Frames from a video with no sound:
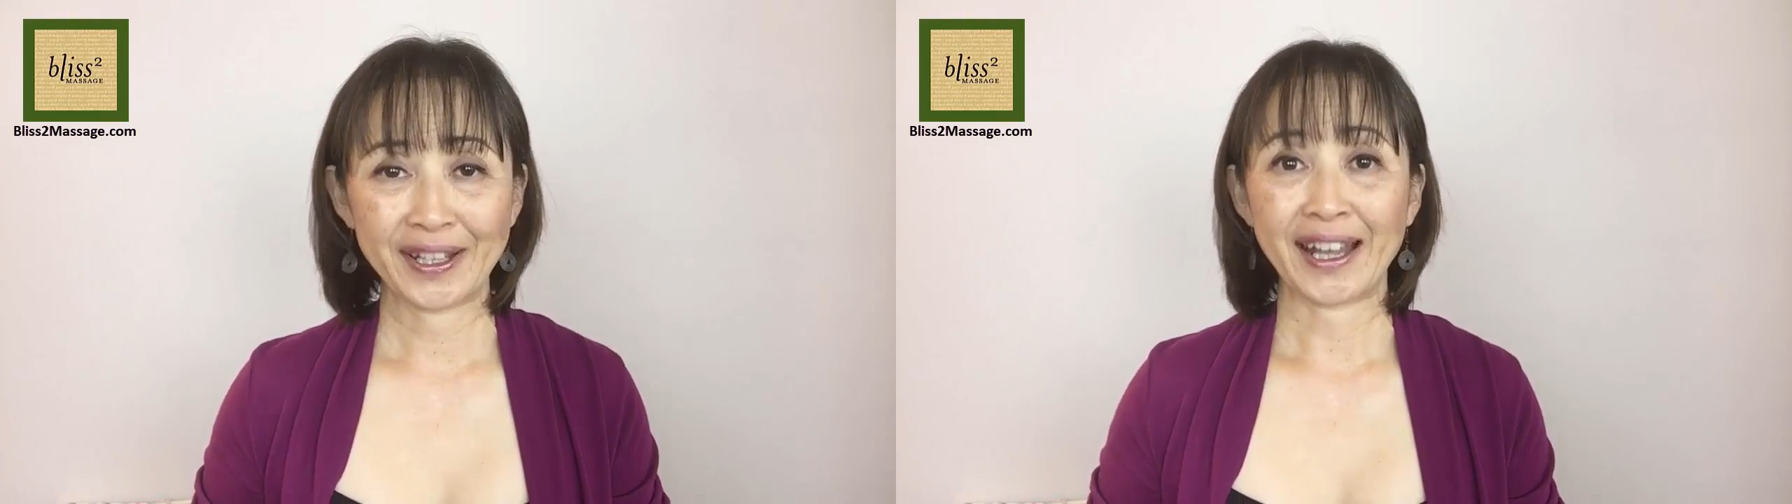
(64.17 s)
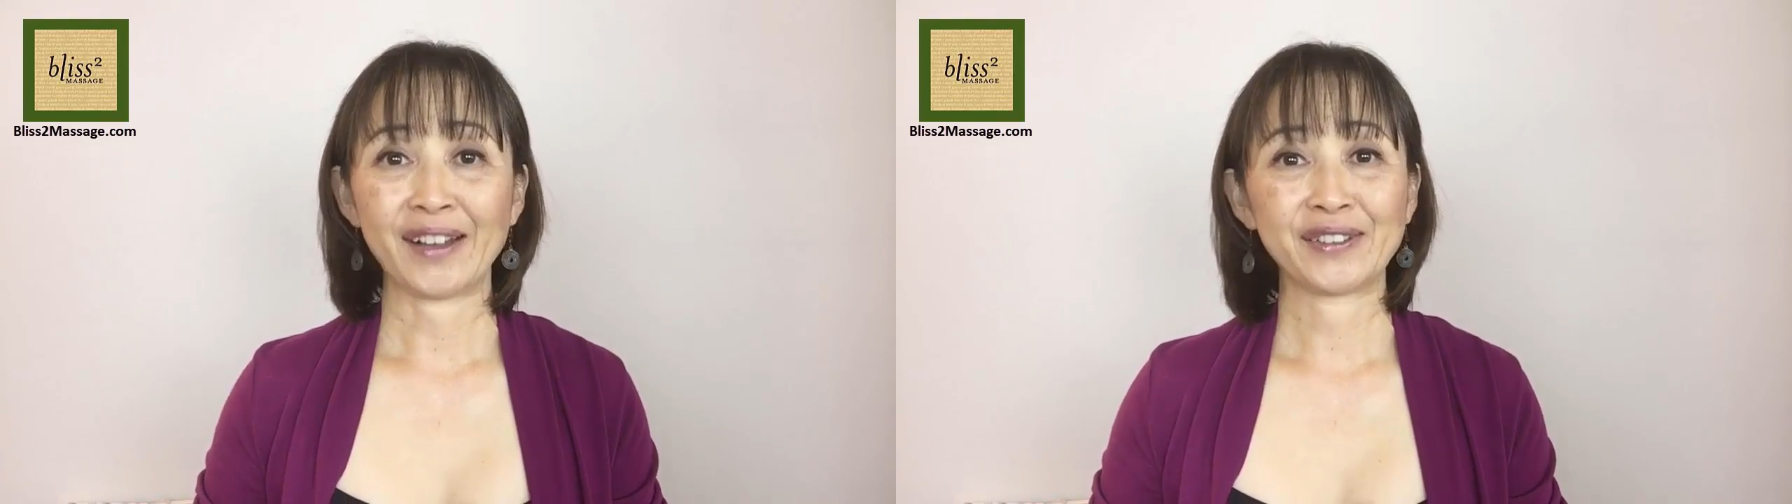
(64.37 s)

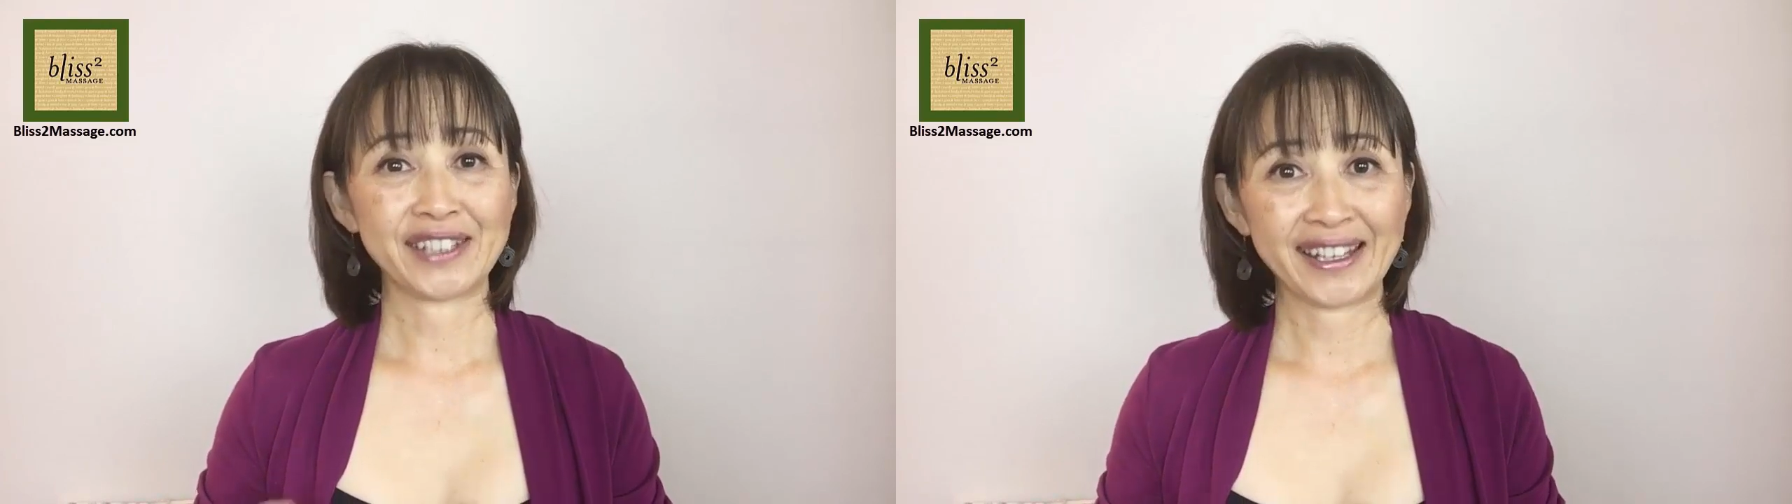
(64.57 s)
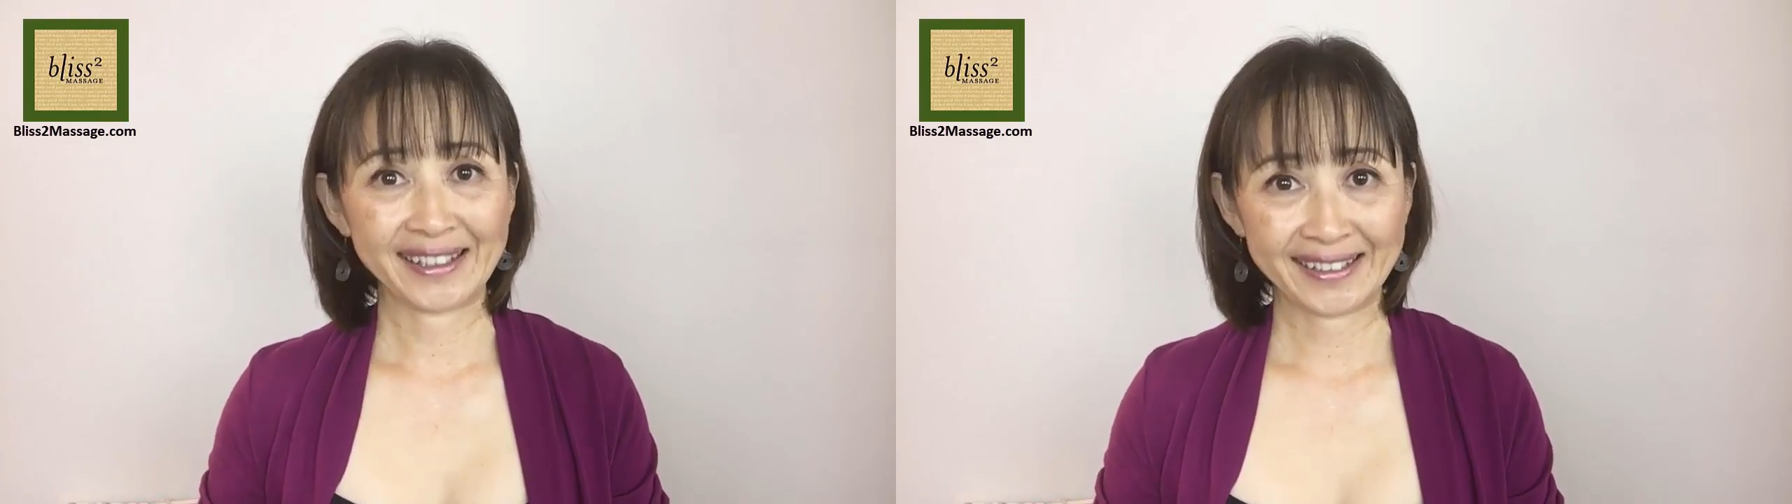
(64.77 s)
I'll
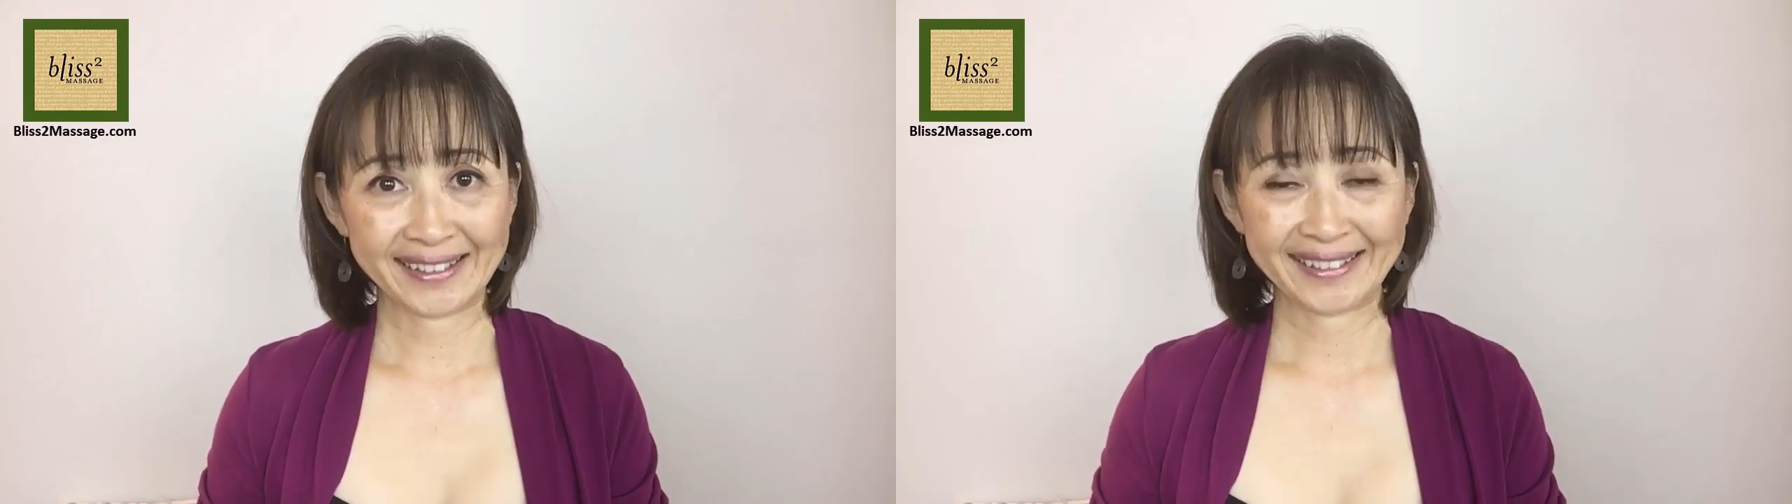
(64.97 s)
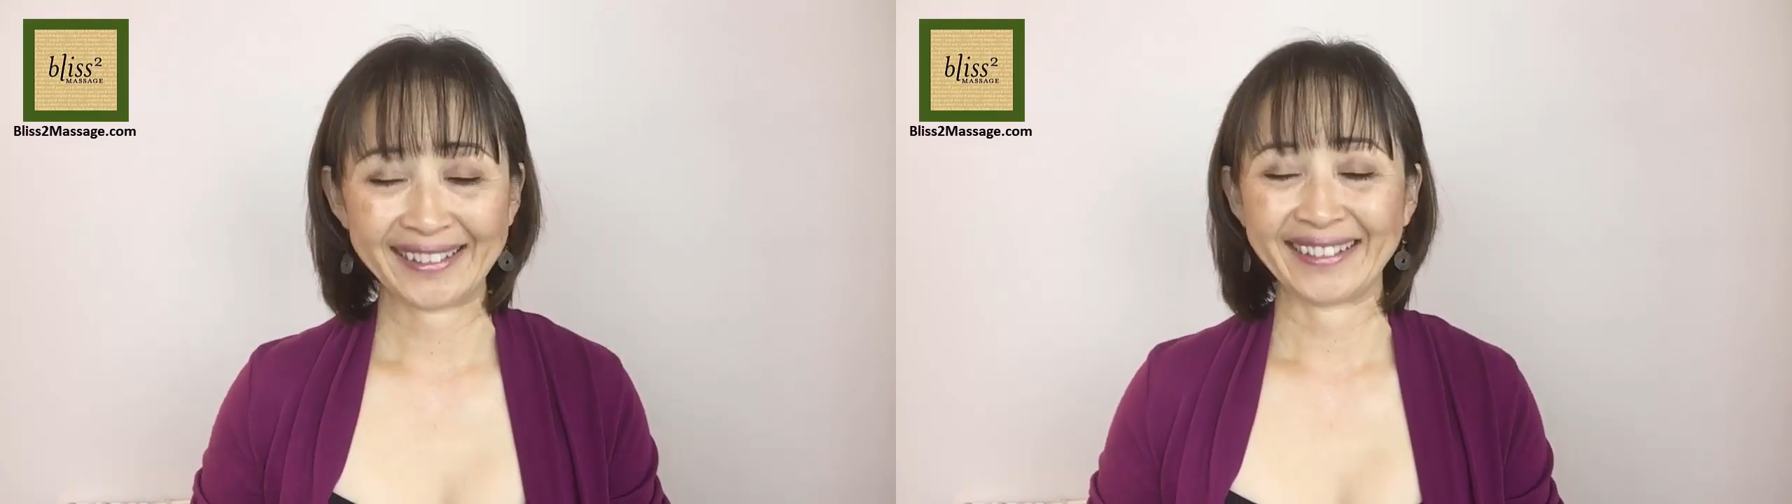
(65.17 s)
take
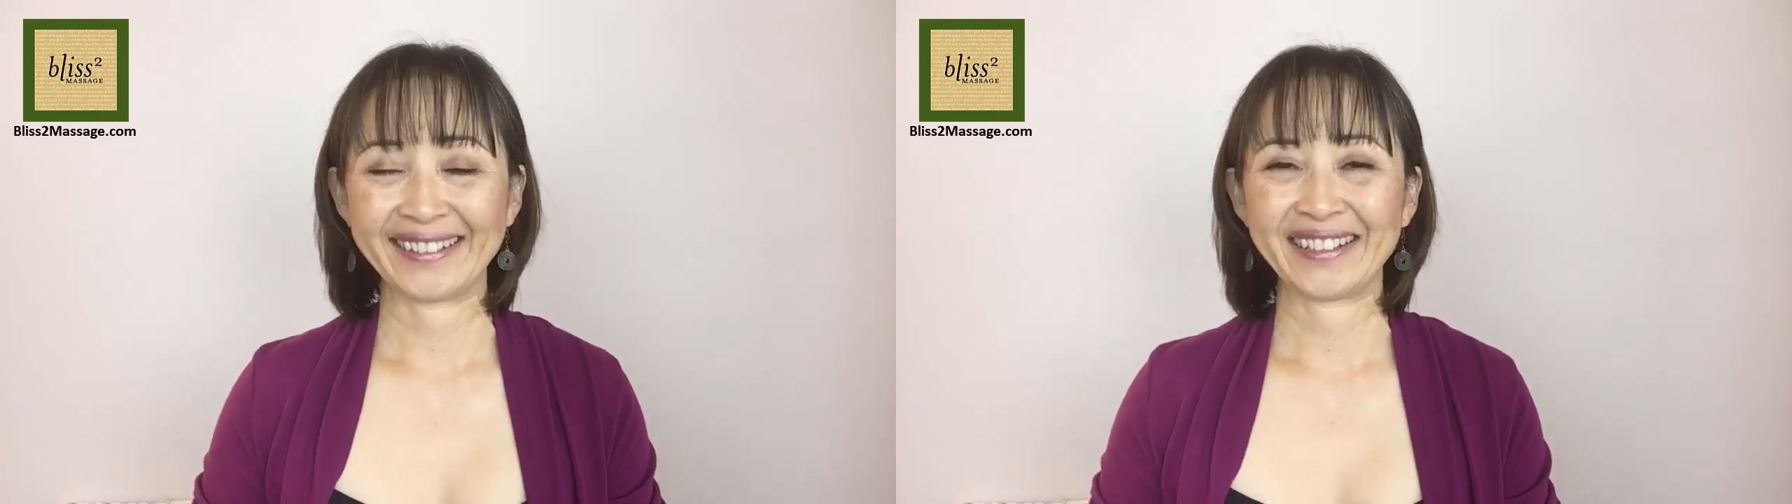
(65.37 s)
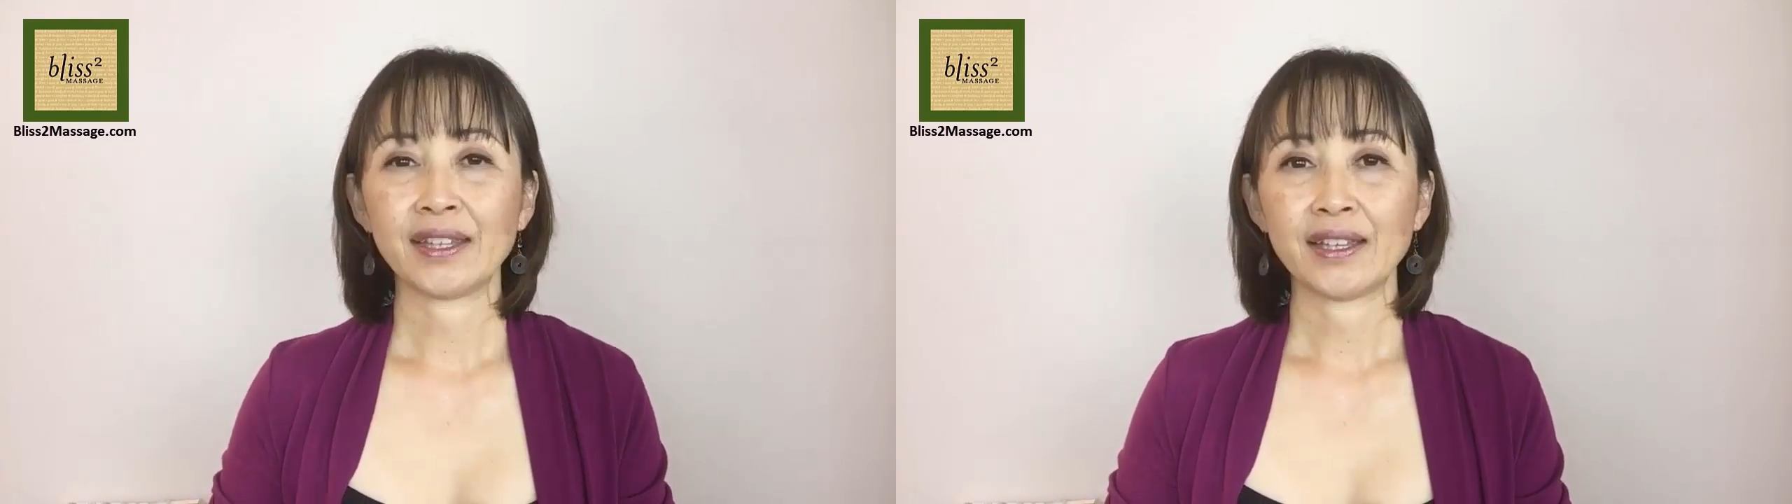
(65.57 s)
it.
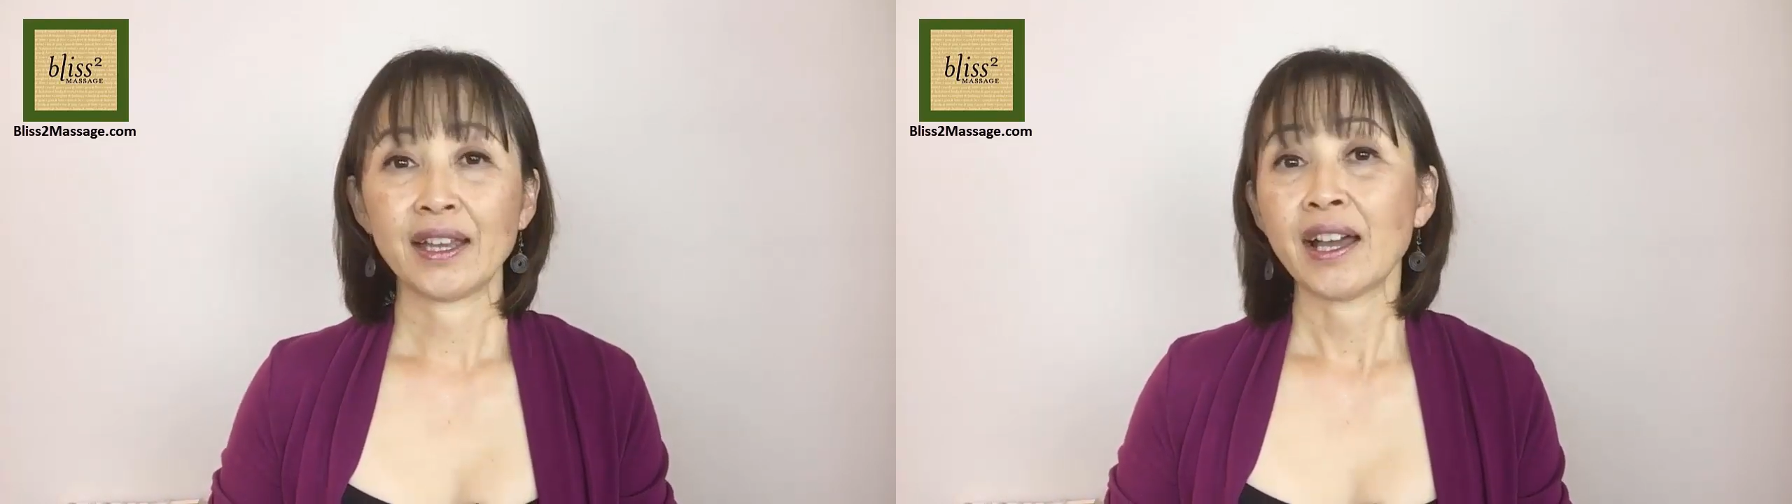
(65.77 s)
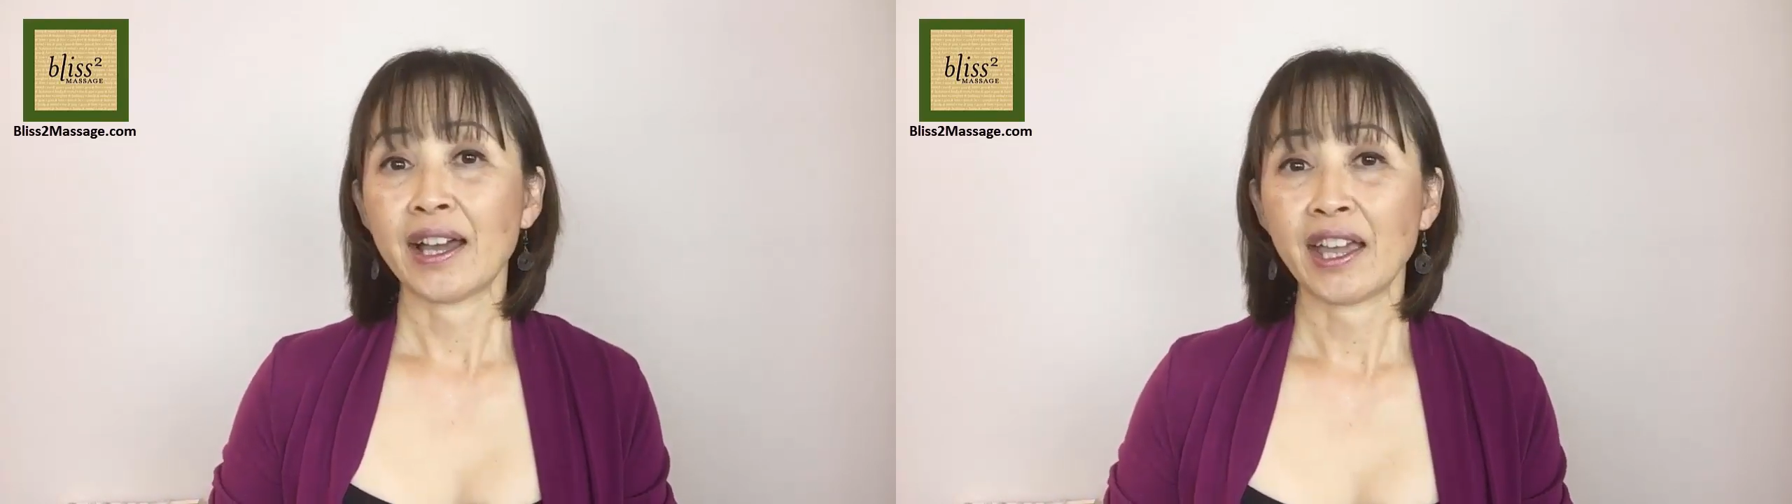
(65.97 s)

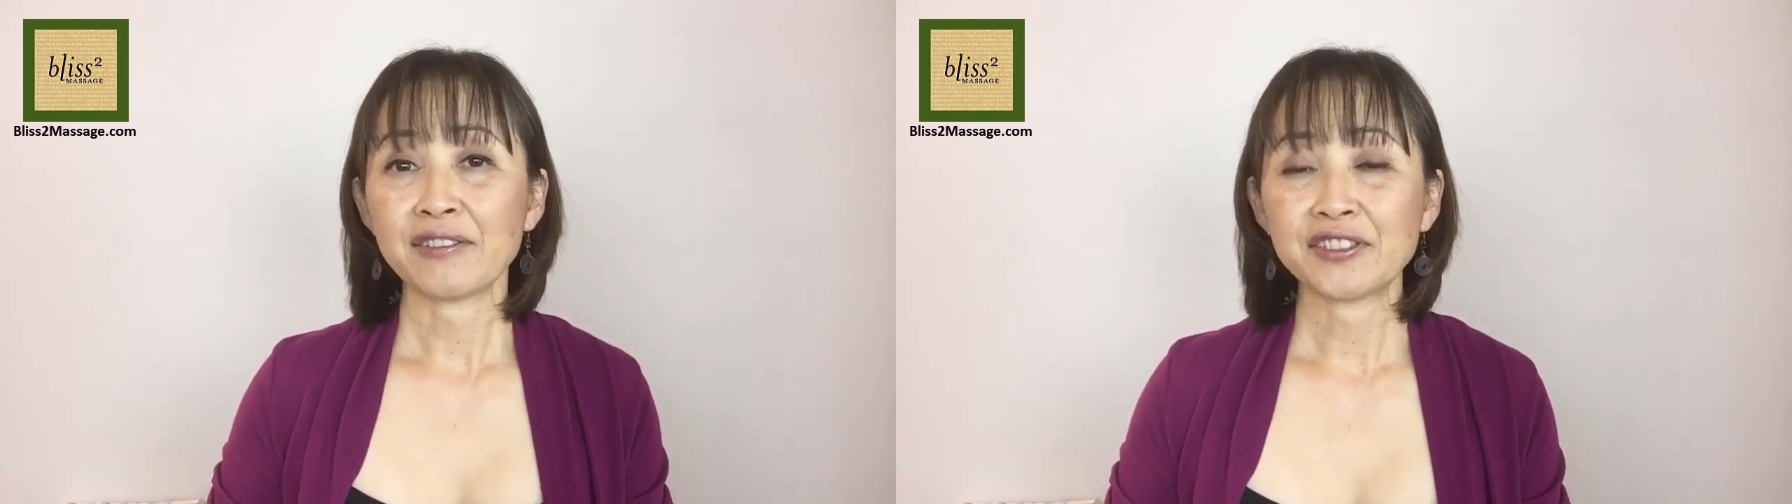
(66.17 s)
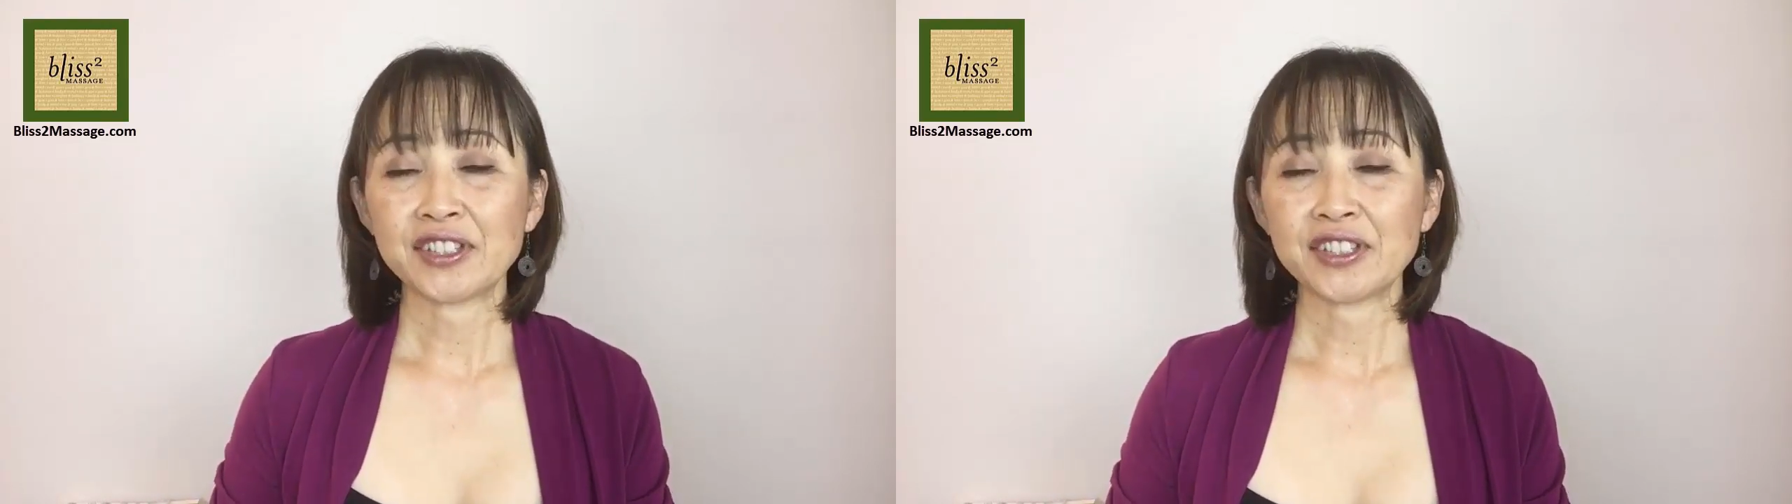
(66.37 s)
I haven't